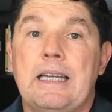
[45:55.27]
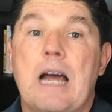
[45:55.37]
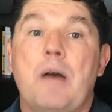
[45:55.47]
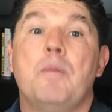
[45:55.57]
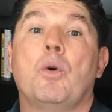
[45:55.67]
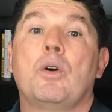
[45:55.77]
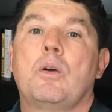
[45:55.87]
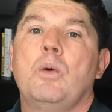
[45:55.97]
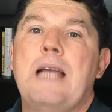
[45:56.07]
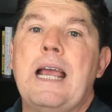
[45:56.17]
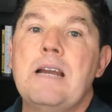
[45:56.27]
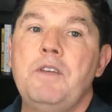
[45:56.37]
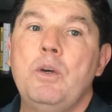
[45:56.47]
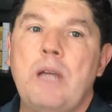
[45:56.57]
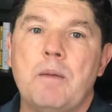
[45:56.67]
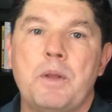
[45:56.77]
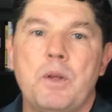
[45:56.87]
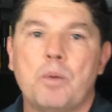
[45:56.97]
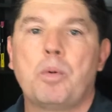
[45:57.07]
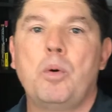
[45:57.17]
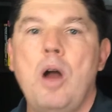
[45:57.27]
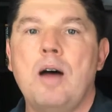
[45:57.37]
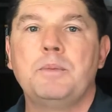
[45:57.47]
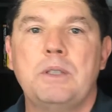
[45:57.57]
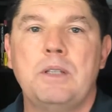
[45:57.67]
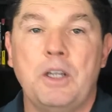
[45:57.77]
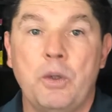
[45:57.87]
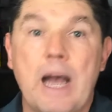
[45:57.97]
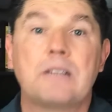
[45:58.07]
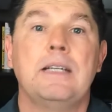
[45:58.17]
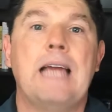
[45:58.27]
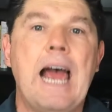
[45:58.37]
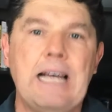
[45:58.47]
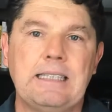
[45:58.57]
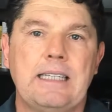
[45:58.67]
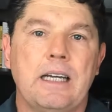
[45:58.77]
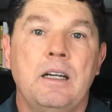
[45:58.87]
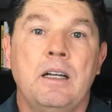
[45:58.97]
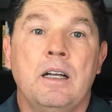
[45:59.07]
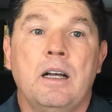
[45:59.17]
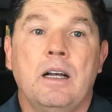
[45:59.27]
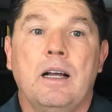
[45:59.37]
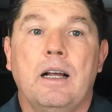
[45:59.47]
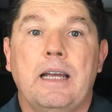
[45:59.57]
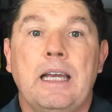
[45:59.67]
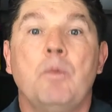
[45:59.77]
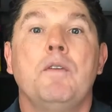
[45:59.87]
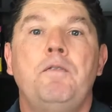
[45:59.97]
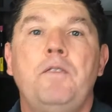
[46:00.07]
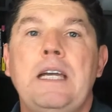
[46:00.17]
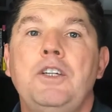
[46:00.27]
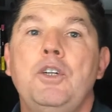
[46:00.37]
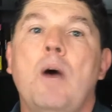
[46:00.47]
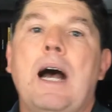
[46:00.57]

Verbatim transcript: Now, the more creative you get with your prompts that you actually ask it, it will feed you